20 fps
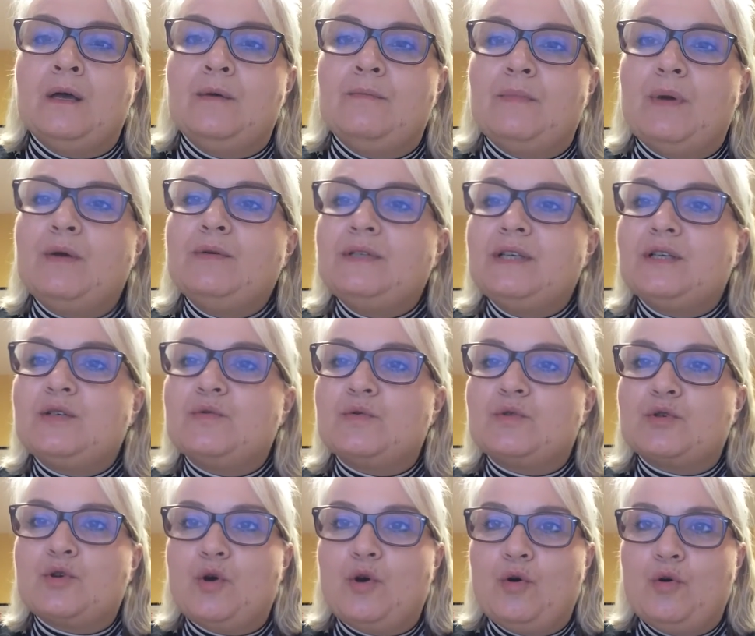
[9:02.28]
Moses was
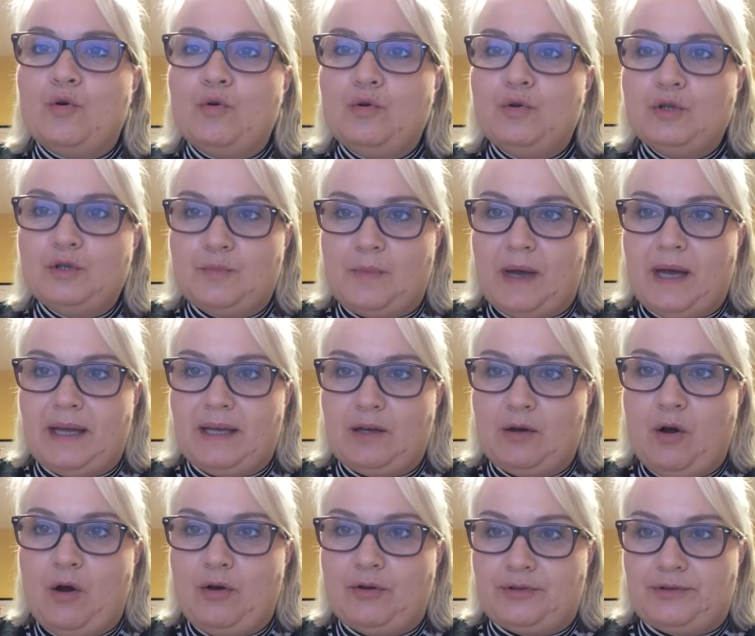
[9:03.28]
called by
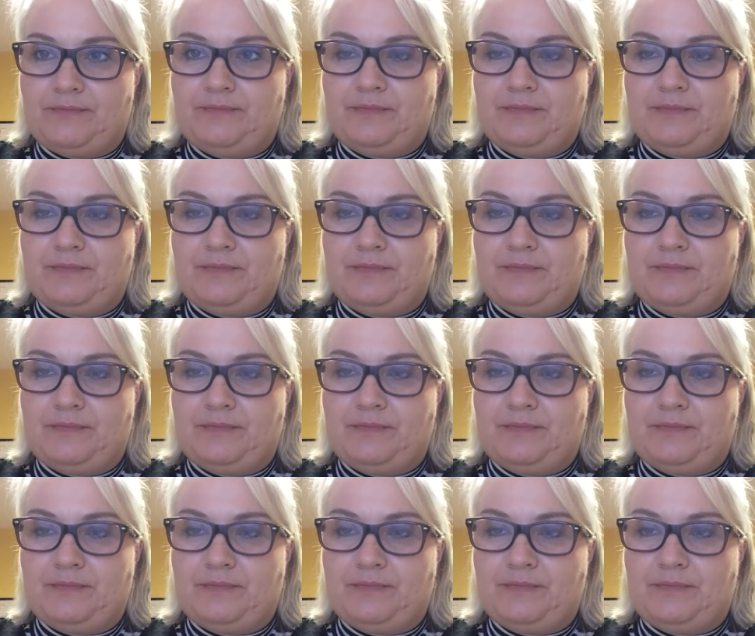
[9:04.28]
God